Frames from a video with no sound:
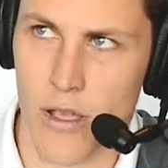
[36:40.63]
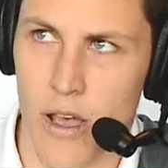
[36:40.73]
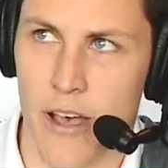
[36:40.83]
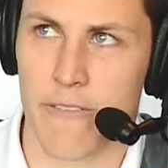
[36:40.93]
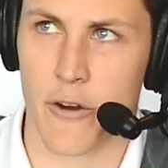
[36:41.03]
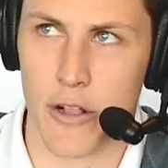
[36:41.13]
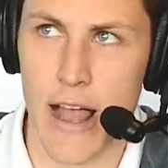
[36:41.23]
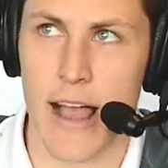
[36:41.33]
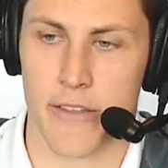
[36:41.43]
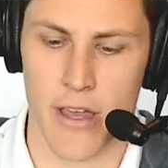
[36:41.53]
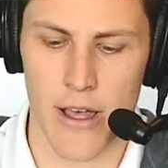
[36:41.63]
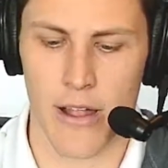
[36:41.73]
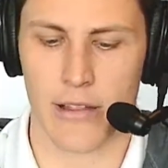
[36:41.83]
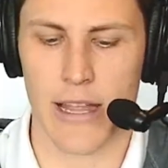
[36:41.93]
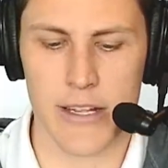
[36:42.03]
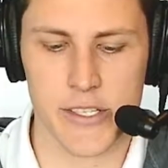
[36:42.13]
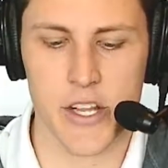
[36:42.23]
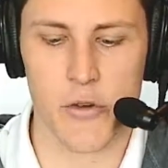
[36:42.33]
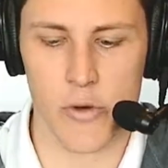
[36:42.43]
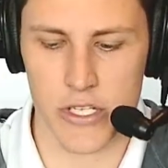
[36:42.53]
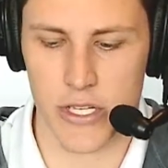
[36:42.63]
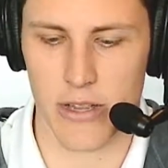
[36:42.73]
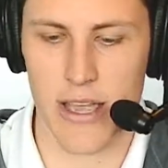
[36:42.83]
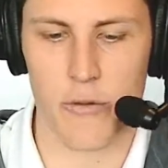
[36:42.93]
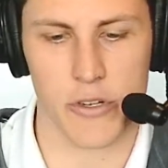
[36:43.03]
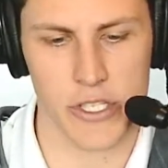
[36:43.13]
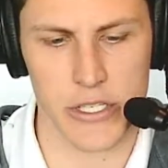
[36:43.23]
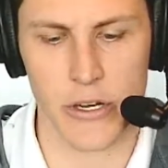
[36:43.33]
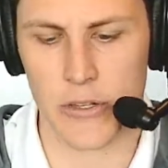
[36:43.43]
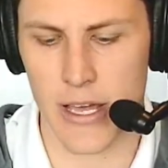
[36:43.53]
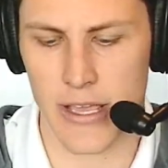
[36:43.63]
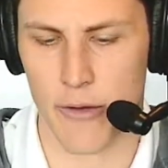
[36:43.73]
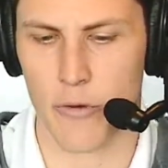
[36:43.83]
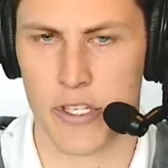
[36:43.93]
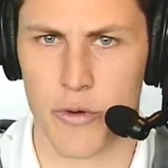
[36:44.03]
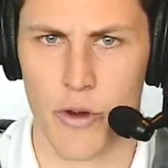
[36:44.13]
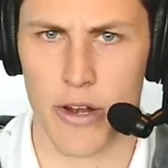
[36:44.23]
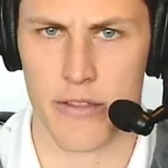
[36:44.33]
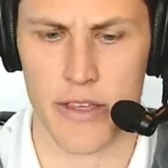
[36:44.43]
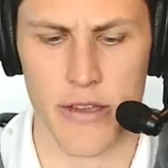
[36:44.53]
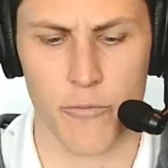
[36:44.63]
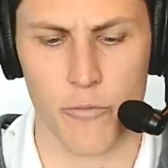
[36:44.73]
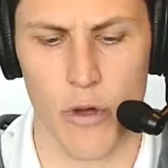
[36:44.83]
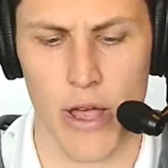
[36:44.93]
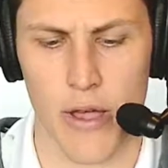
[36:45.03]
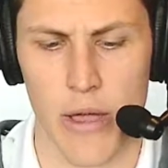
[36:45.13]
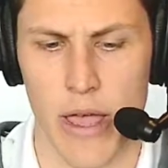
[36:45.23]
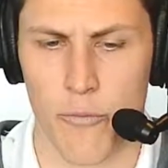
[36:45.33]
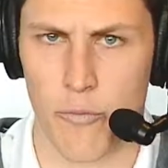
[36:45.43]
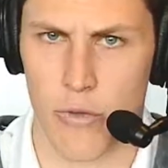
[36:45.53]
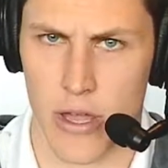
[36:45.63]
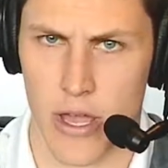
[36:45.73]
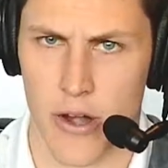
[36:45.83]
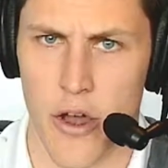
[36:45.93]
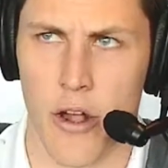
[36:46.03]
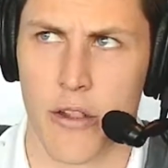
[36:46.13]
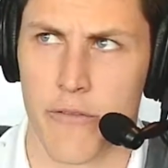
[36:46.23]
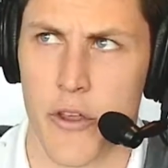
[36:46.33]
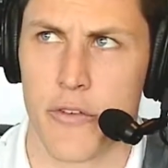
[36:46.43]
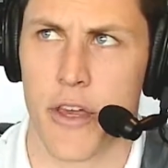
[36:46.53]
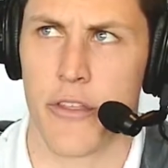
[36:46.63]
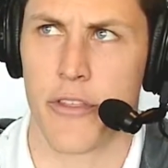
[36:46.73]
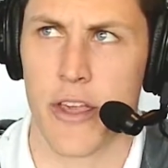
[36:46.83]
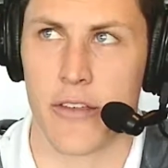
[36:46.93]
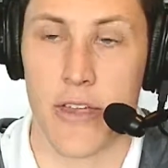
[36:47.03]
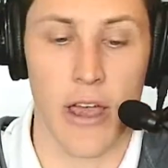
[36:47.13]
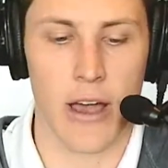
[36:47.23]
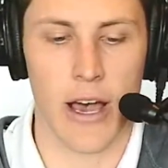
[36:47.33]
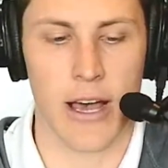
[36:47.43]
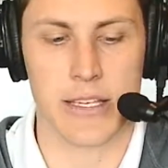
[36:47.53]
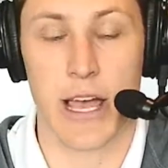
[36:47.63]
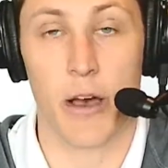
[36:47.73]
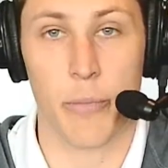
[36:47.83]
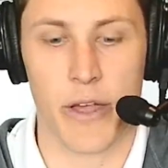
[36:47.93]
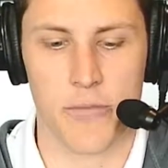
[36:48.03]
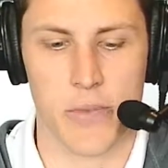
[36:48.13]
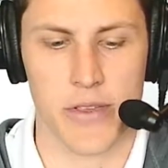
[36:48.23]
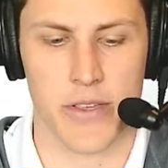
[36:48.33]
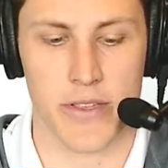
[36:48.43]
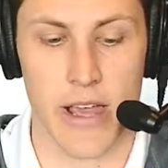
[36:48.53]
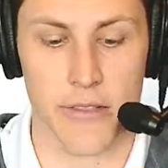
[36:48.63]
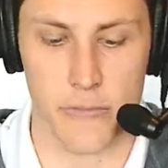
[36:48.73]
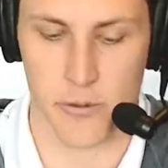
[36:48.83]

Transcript: for class, let us know what you like, what you don't like, and what you want to see, and all of those other things to help us be successful.